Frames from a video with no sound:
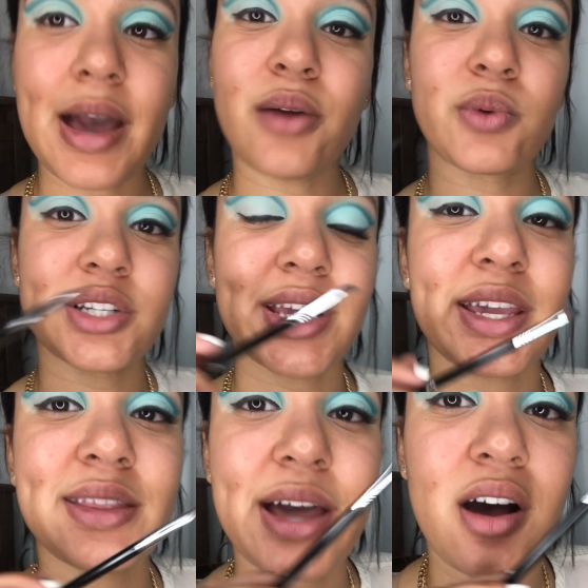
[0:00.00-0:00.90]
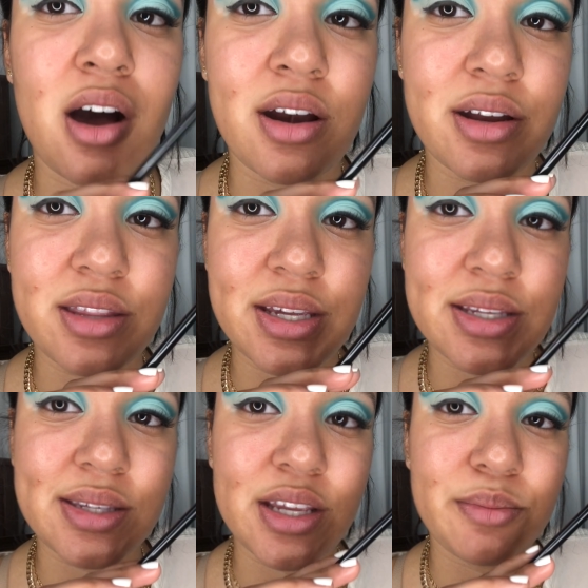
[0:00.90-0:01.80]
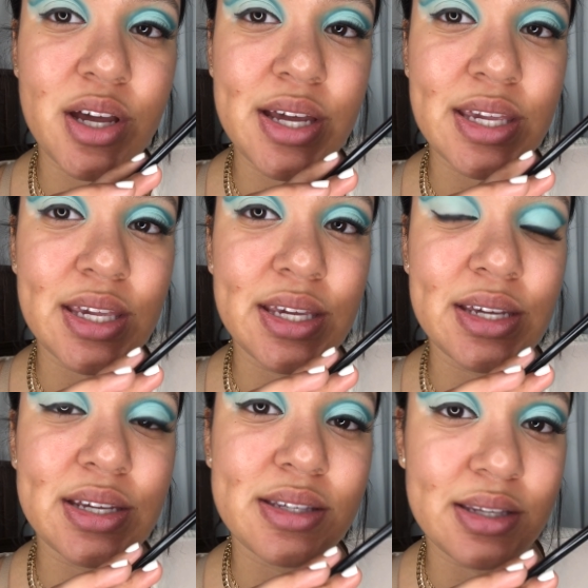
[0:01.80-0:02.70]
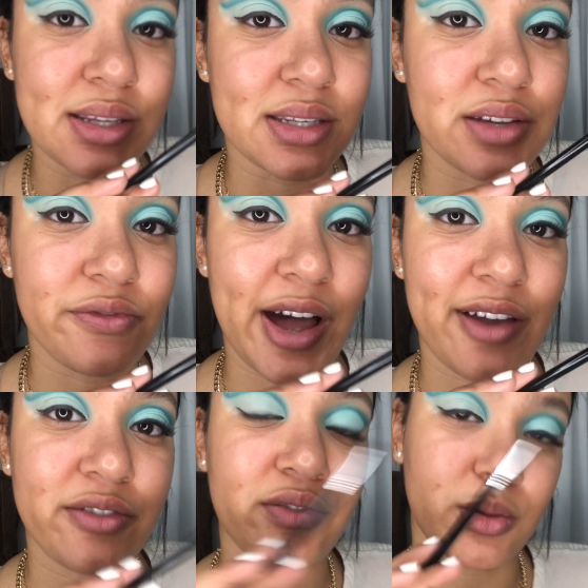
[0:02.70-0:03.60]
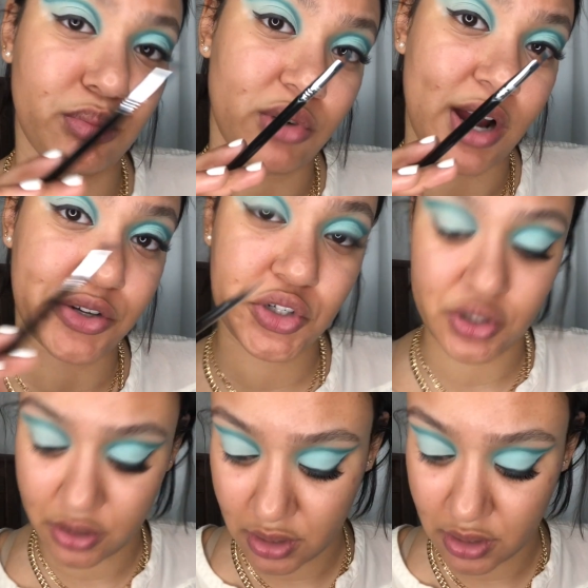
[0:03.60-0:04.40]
And we're taking that on the Sigma E65 brush.